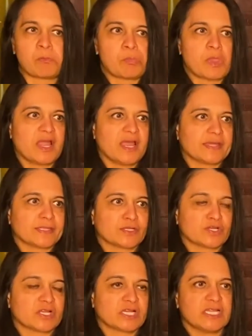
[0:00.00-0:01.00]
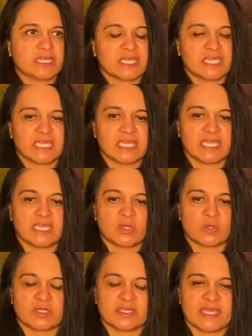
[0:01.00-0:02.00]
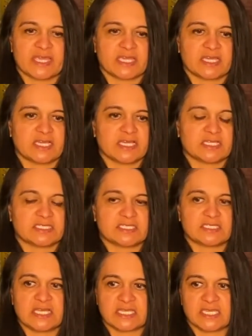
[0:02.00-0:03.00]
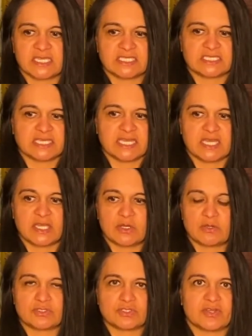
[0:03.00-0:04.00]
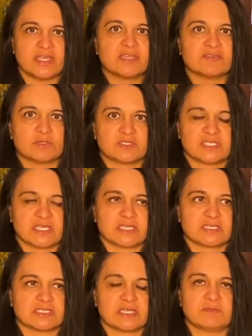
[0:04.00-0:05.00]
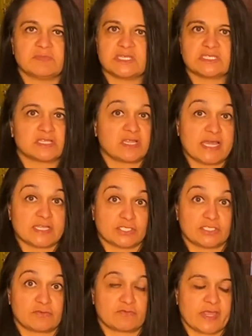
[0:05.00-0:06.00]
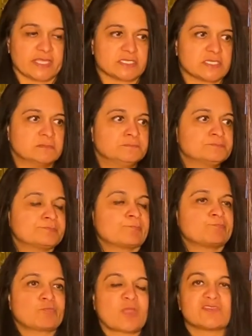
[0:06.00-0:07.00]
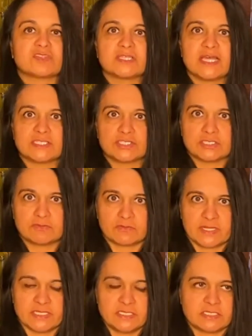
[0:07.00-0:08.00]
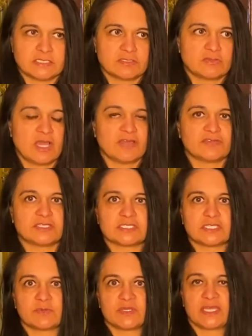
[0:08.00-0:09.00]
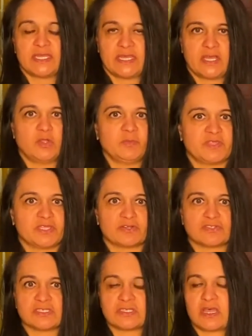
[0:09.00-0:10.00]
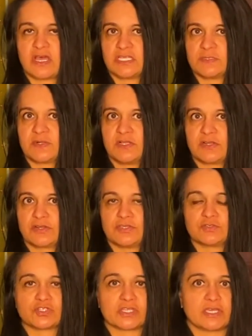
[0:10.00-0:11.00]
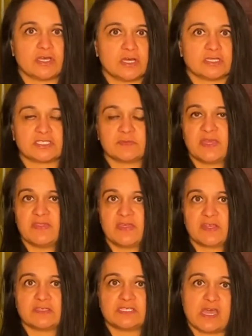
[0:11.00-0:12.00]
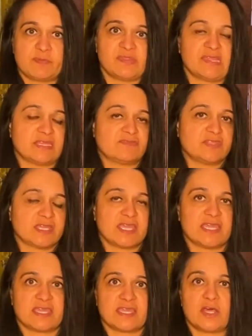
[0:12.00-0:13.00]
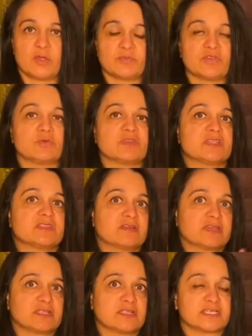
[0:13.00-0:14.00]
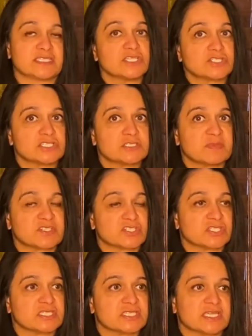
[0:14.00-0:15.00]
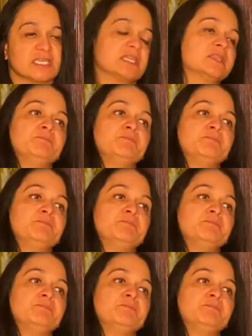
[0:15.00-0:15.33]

Either clicking or like a sucking sound or any of those things means the latch isn't right. If the latch isn't right, you obviously want to get help, and the nurses in the hospital are usually awesome. And then on top of that, if they can't help you with it, they'll get the lactation specialist in.